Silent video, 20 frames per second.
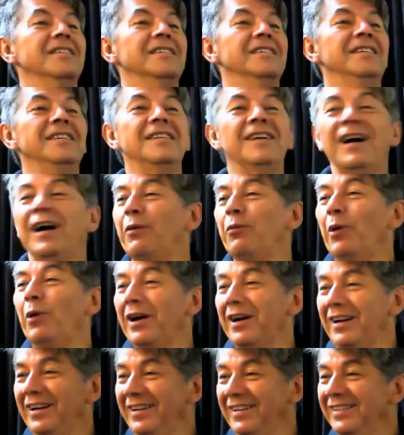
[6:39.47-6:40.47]
in
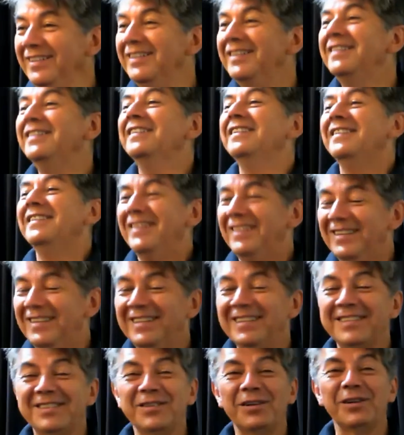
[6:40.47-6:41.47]
Hawaii.
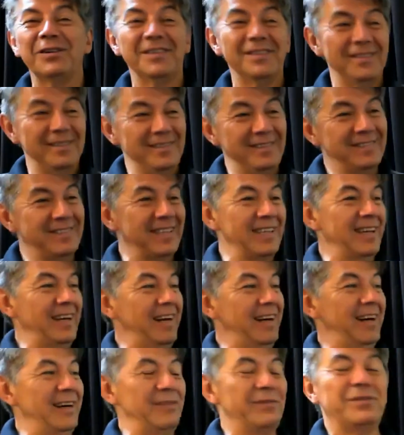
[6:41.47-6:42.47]
So they
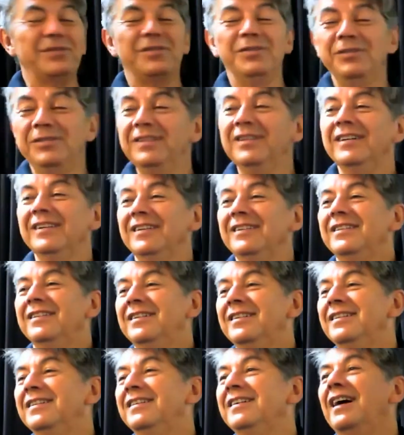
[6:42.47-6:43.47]
have to
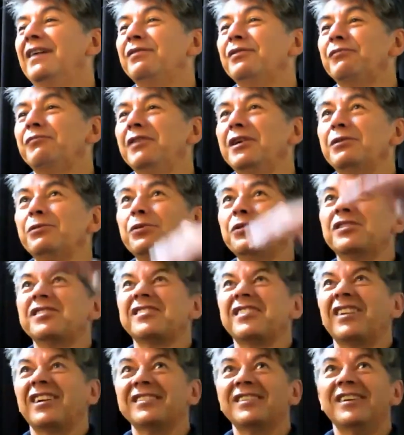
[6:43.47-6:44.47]
have a very good
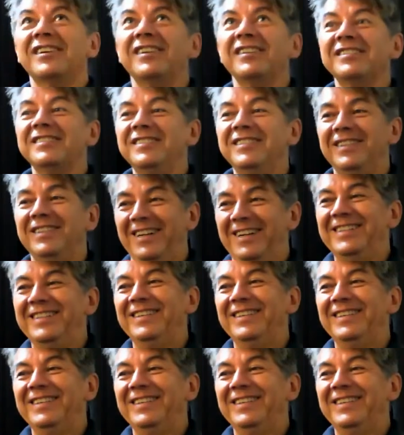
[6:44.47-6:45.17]
standard